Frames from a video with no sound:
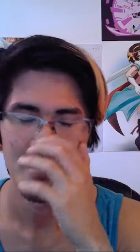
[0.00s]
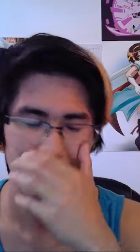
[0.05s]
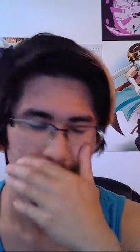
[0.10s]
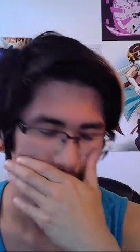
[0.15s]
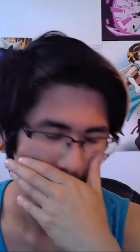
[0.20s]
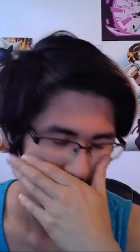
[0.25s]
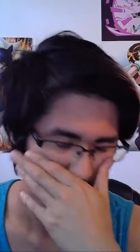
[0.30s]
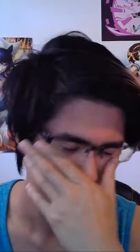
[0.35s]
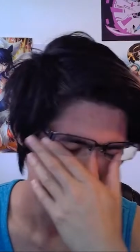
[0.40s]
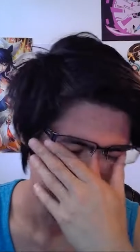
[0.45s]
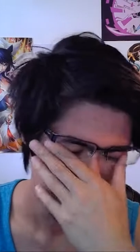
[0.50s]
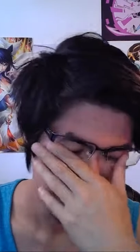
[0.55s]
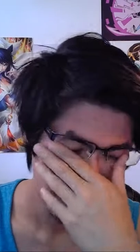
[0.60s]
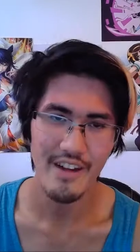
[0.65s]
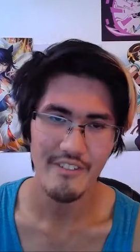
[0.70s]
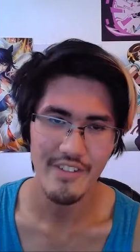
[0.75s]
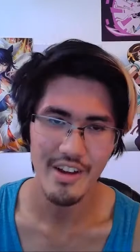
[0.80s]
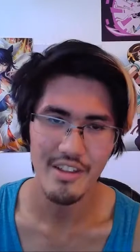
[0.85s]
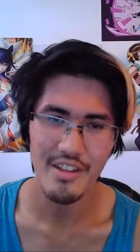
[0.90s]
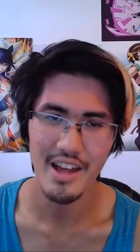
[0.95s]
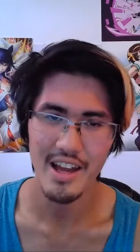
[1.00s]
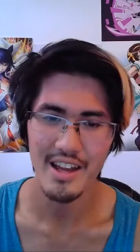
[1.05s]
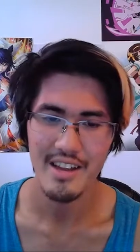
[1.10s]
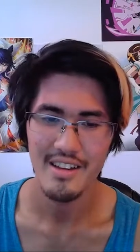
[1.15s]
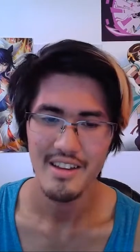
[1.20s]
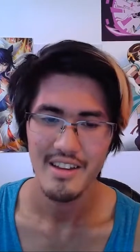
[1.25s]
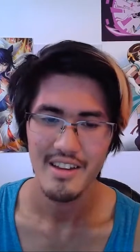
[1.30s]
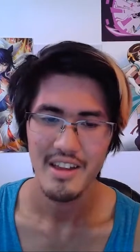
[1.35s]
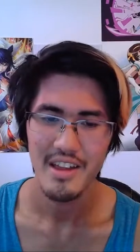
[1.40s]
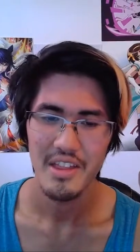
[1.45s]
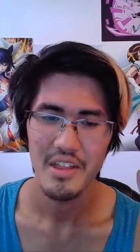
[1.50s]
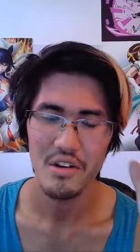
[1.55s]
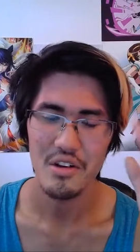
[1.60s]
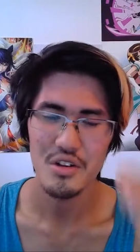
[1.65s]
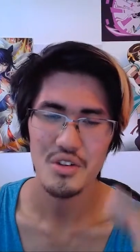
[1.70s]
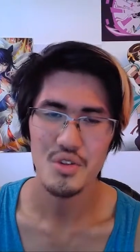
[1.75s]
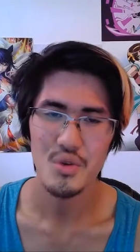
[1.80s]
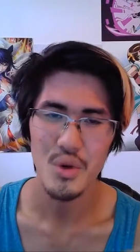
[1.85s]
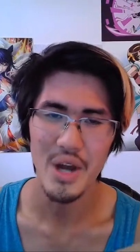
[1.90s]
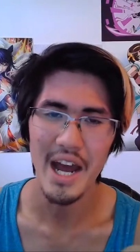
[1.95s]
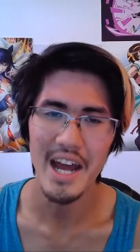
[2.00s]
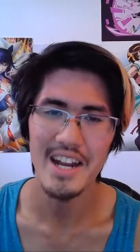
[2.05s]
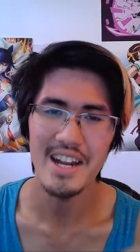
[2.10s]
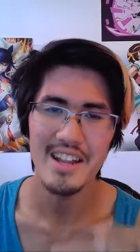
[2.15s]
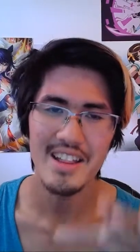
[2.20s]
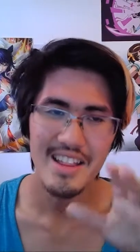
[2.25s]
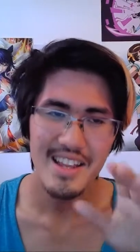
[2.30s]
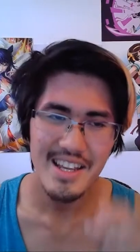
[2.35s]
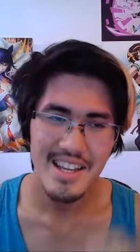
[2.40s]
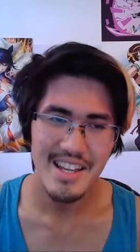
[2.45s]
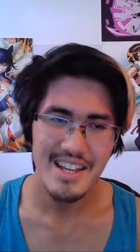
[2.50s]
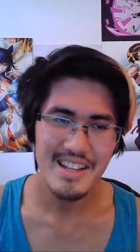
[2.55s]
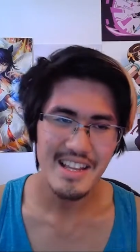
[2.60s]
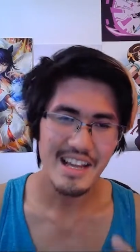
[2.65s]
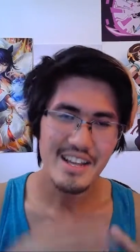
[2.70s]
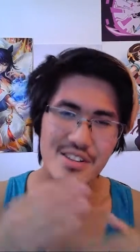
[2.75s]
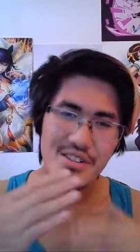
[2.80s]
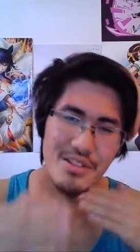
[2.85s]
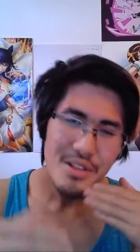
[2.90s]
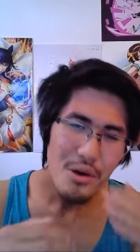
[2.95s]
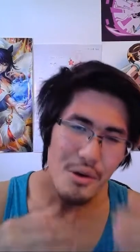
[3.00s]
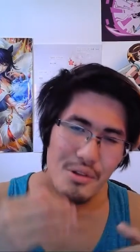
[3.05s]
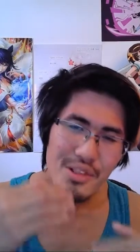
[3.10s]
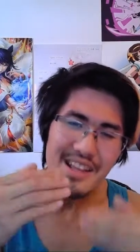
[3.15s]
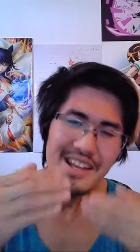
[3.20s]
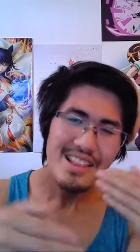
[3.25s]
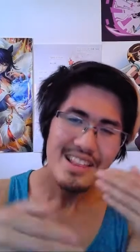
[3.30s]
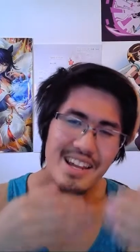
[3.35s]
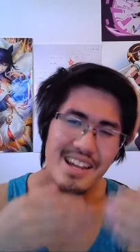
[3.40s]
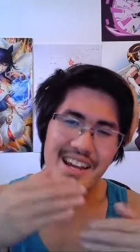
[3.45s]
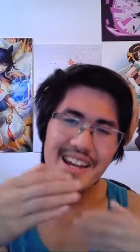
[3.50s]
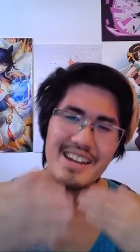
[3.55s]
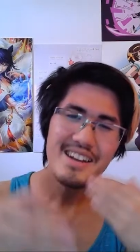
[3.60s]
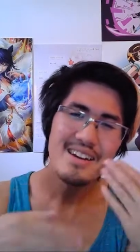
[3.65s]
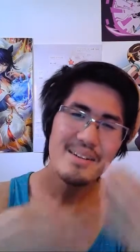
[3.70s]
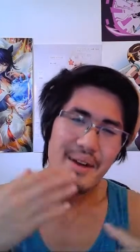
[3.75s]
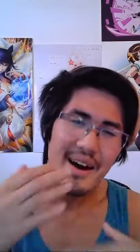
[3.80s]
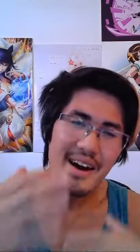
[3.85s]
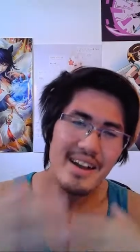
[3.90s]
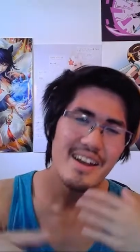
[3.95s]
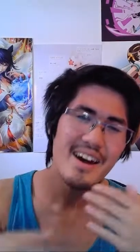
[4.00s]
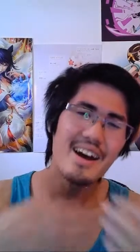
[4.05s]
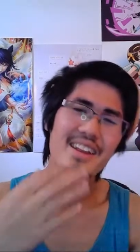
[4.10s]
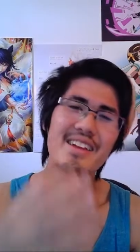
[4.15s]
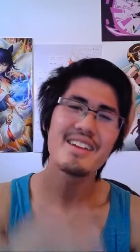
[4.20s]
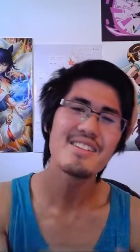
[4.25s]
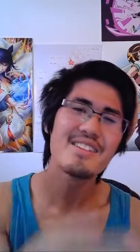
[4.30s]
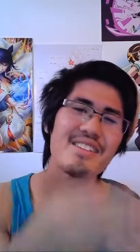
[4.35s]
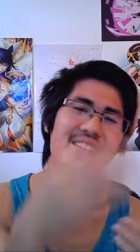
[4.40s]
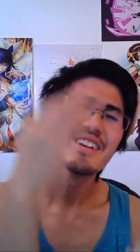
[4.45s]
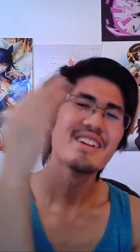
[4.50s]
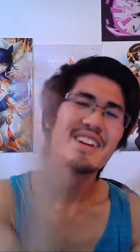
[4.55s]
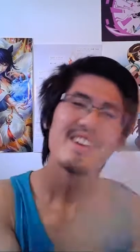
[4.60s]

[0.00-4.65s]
Oh my god. I felt like they're just trying to lead, like, slowly lead. Come on, audience.